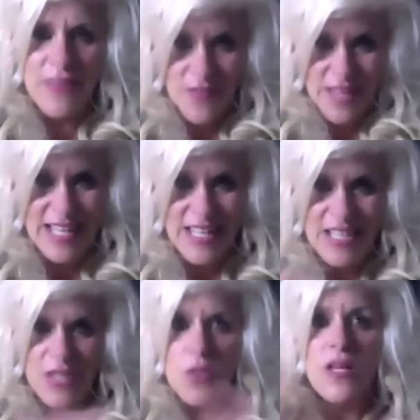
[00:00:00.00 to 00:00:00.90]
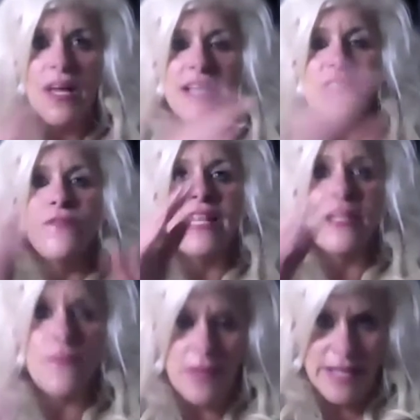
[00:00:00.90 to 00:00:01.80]
I utilize the
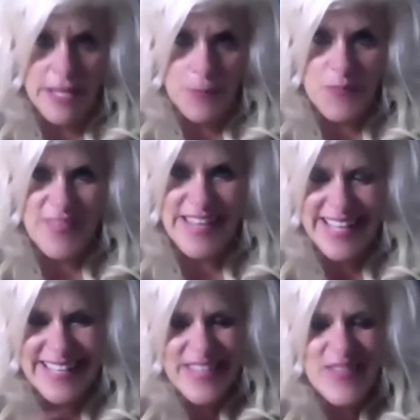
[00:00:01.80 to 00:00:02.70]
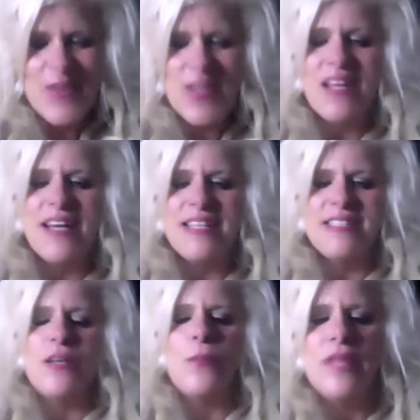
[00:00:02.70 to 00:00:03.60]
violet flame. And I utilize
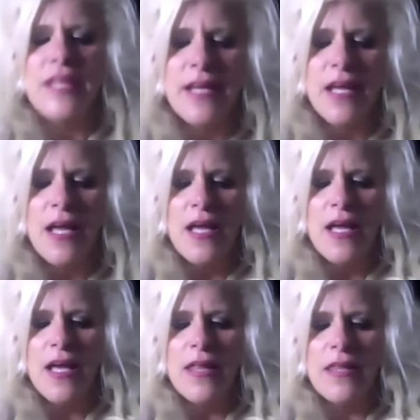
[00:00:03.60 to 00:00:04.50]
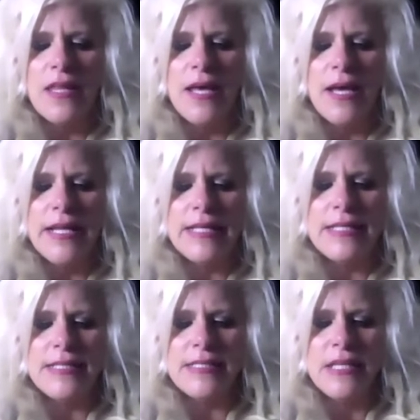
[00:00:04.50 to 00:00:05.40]
something that
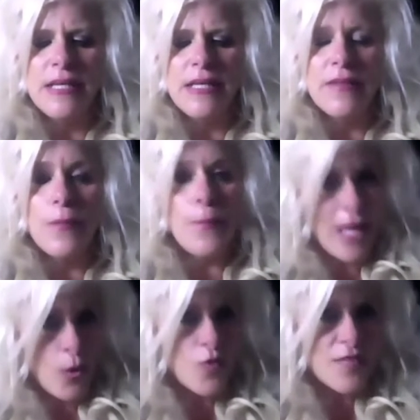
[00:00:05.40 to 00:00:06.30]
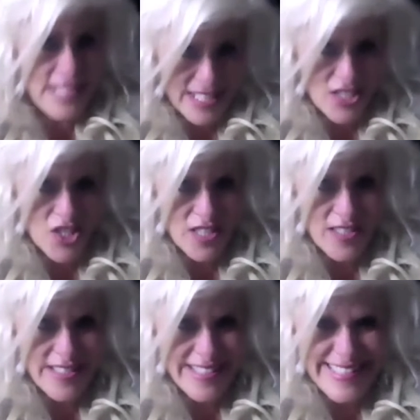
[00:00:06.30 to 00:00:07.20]
is the power of intention.
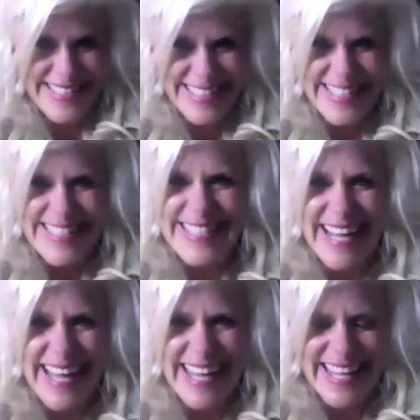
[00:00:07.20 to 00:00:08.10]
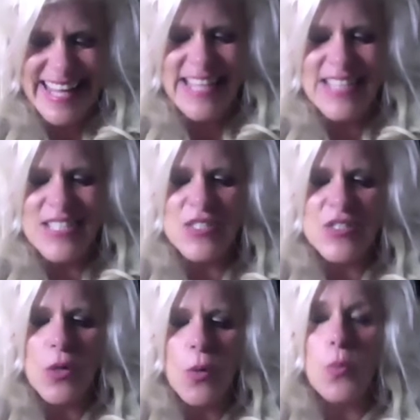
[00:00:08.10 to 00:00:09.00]
Hi.
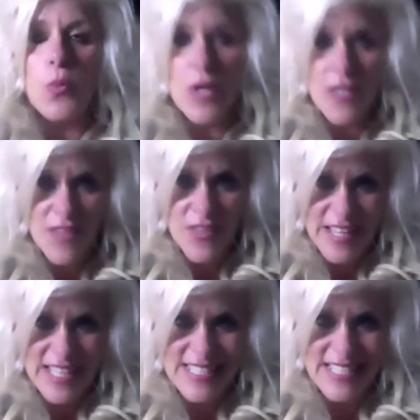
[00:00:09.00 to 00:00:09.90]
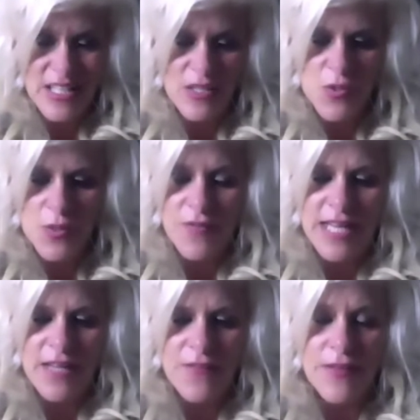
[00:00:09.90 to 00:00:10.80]
So one of the things that I use with the
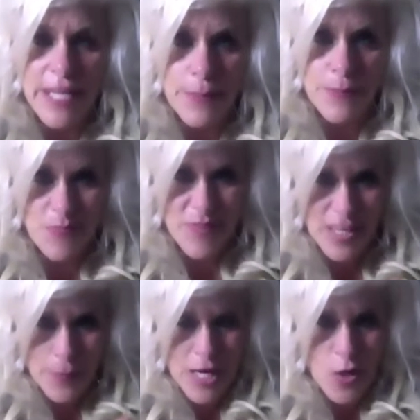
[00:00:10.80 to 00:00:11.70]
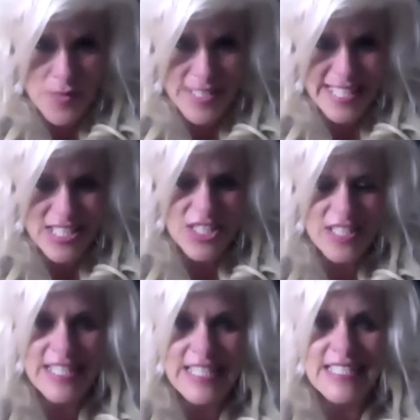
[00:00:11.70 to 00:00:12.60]
violet flame and the power of
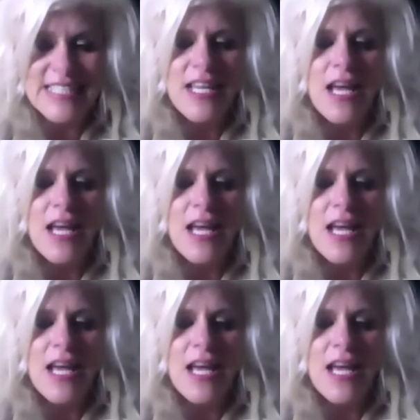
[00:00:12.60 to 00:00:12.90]
intention is